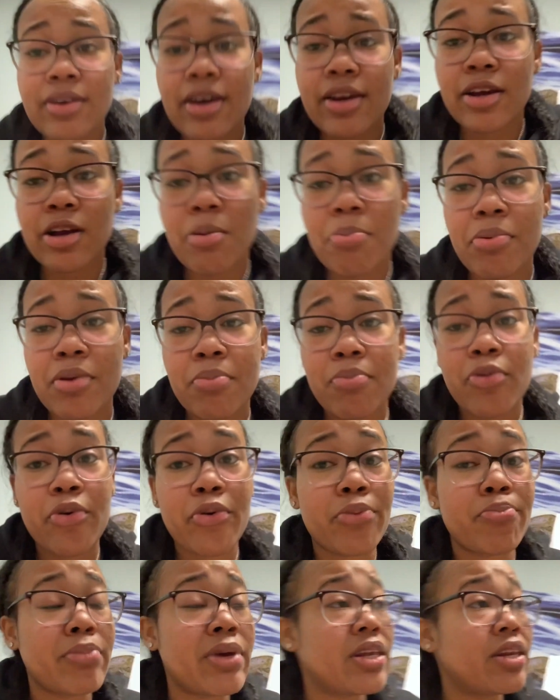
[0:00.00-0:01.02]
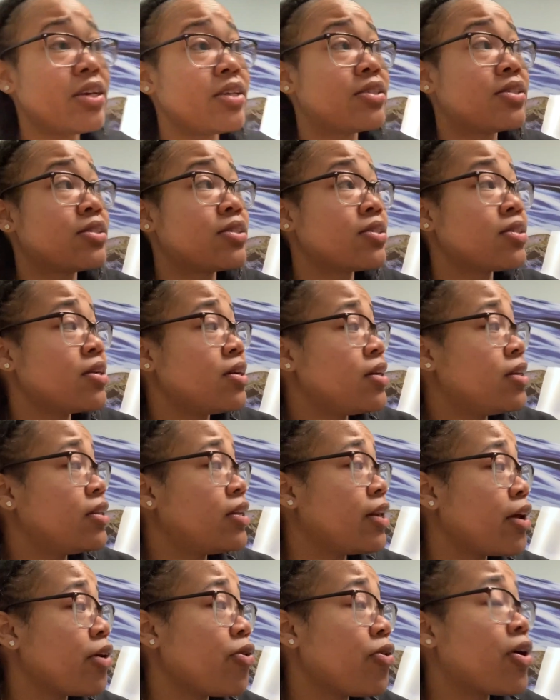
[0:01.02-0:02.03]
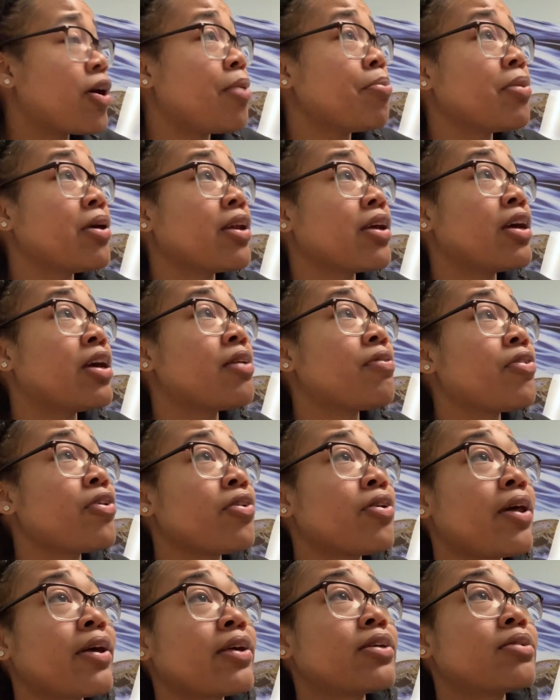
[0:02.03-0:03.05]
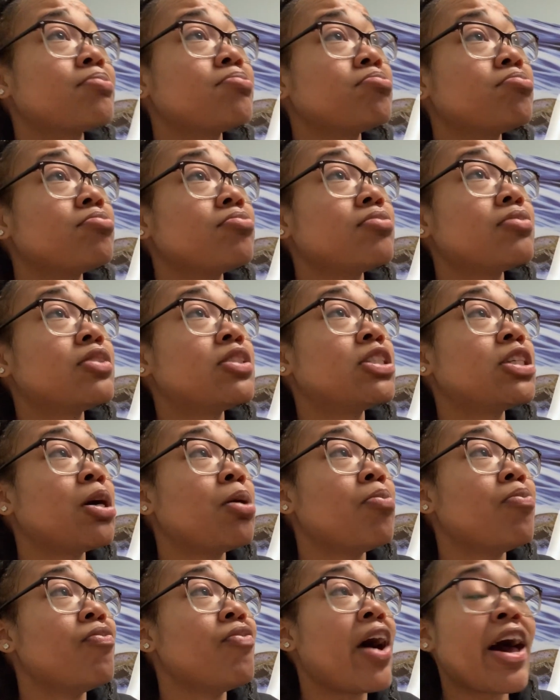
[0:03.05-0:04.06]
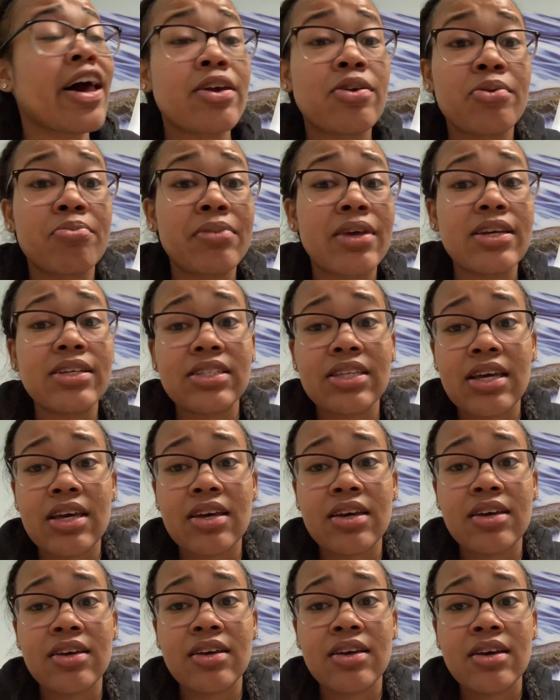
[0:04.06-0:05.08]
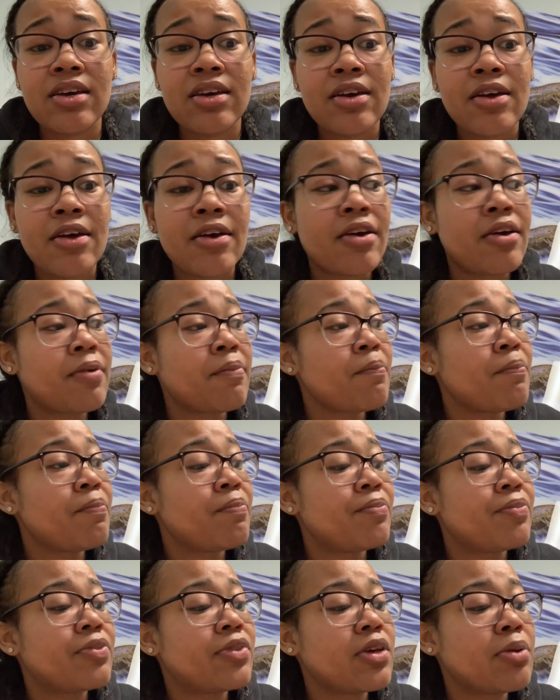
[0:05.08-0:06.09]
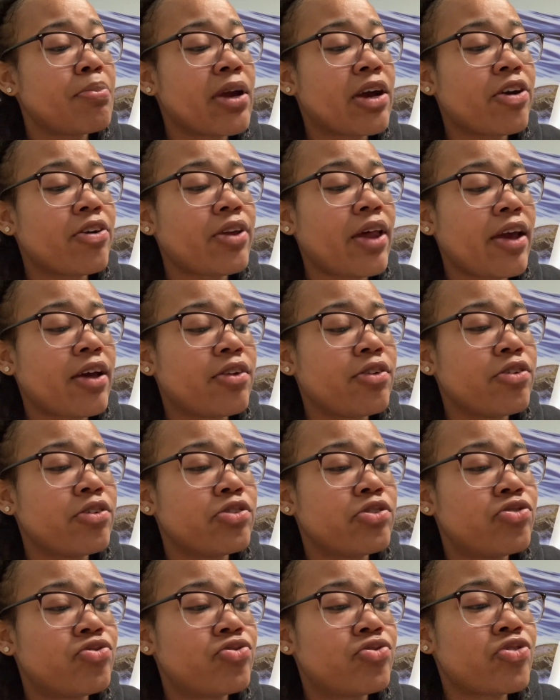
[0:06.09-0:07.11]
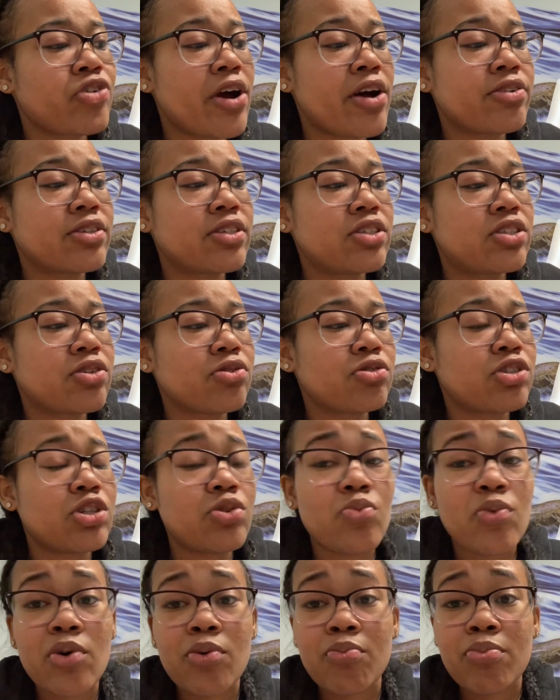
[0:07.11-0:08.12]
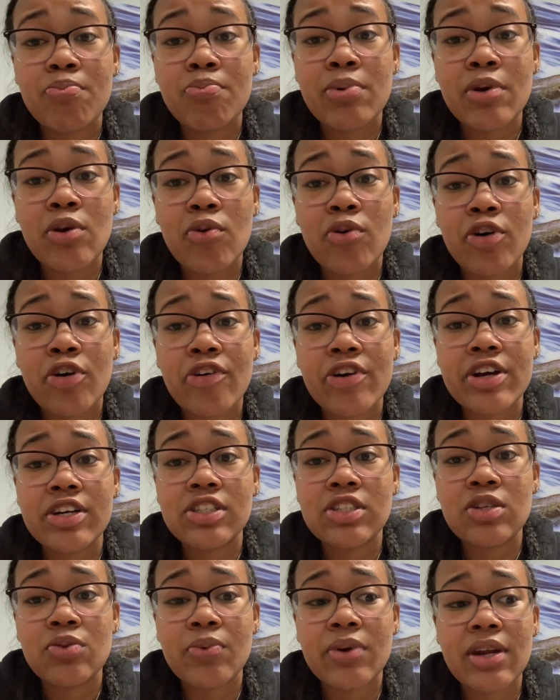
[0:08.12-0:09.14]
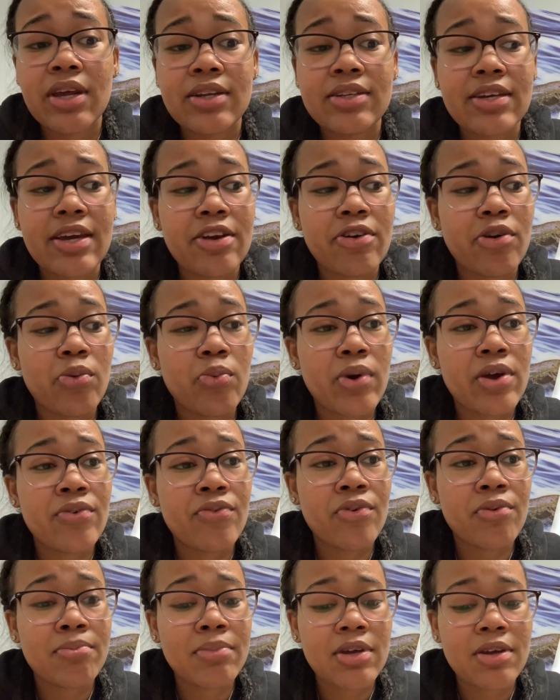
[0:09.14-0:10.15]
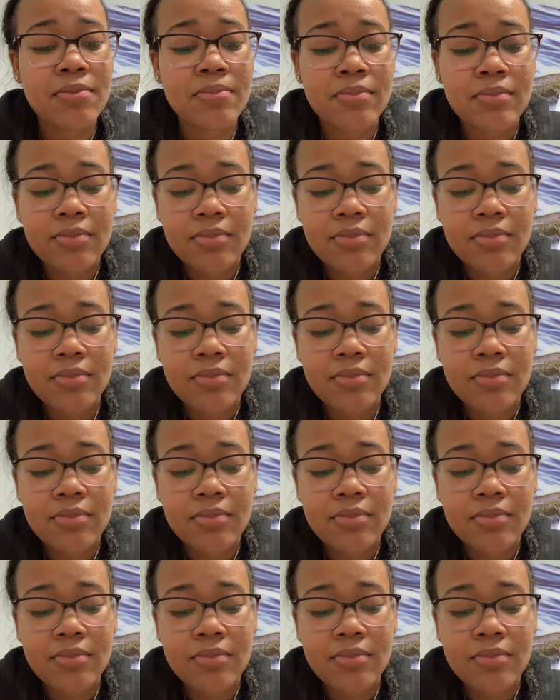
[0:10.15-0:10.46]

Got a couple of more minutes. Then they gonna come in and give her like some Valium. They said to make her like a little drowsy, so she won't be going crazy when they take her away from me.